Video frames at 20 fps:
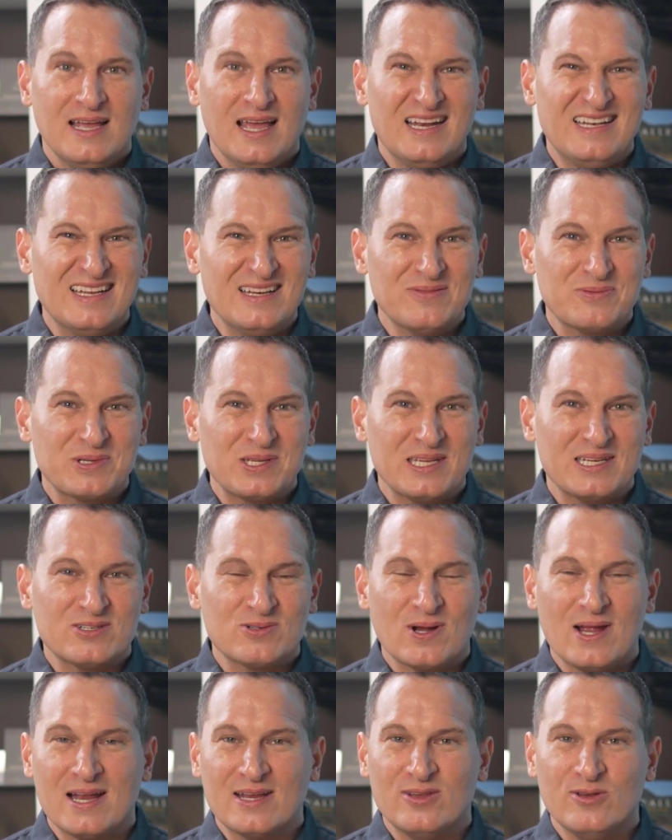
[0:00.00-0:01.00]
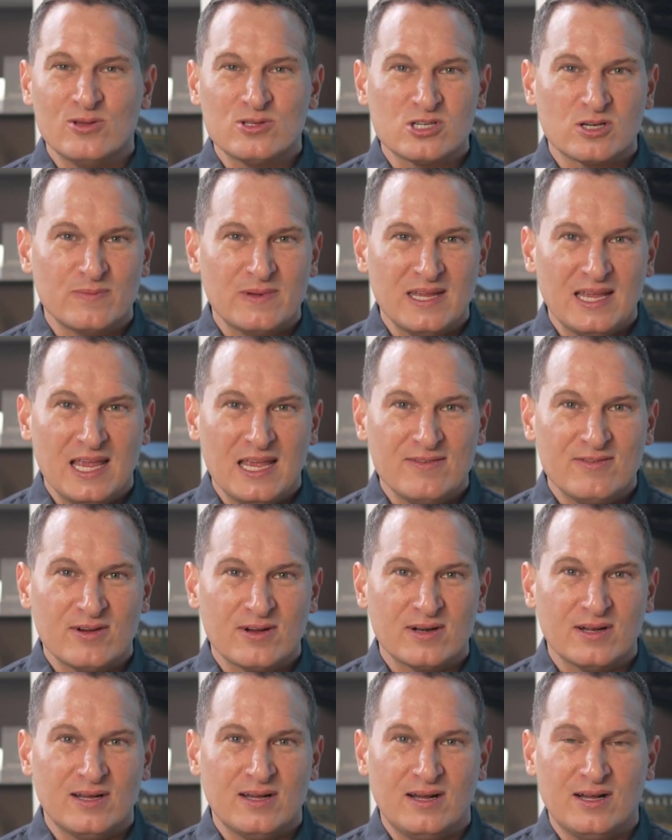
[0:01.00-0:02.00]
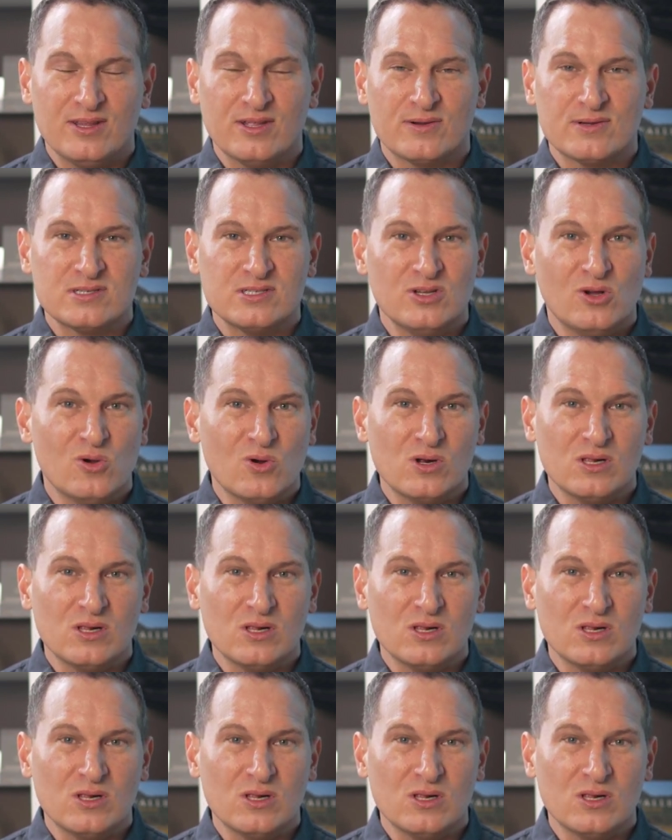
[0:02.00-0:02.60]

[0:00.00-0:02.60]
It didn't really track user behavior at all. There was no